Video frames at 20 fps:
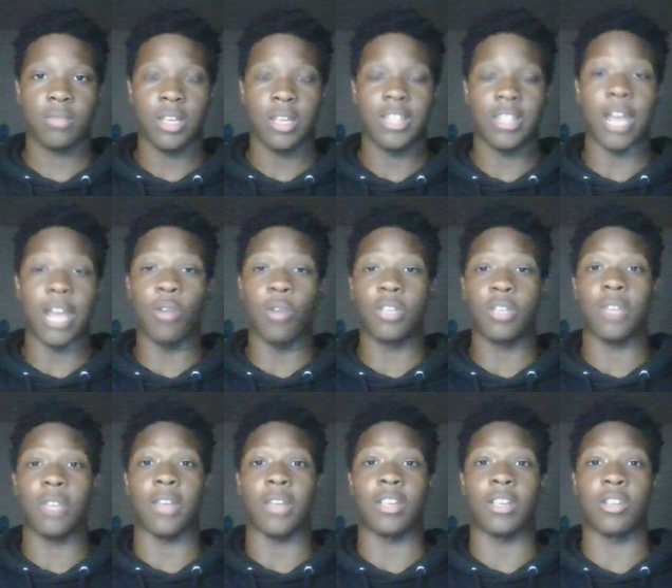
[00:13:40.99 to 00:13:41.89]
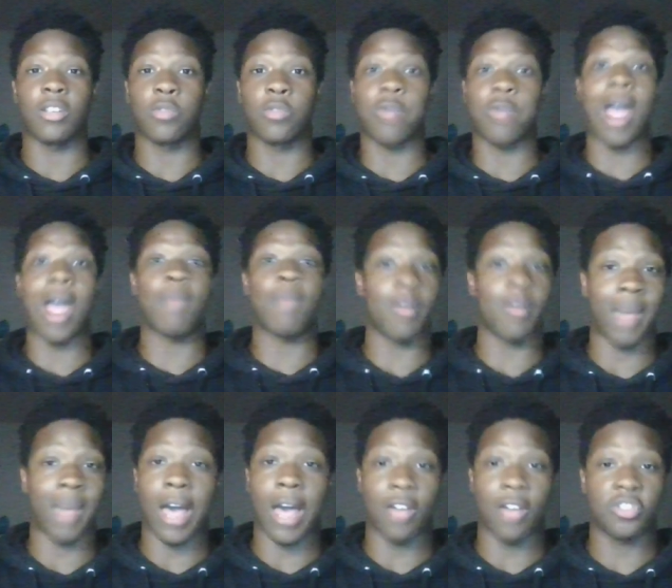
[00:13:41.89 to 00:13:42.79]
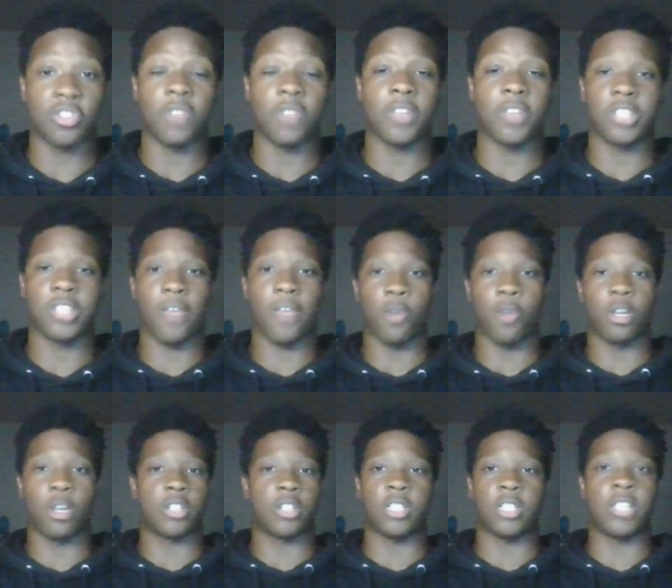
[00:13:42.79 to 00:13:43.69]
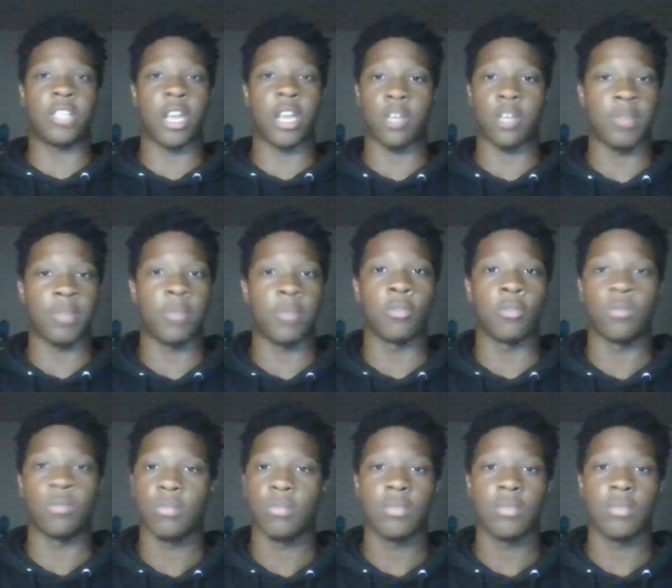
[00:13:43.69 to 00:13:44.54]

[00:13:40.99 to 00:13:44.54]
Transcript: They don't give a crap about how she feels, except for they're satanic people.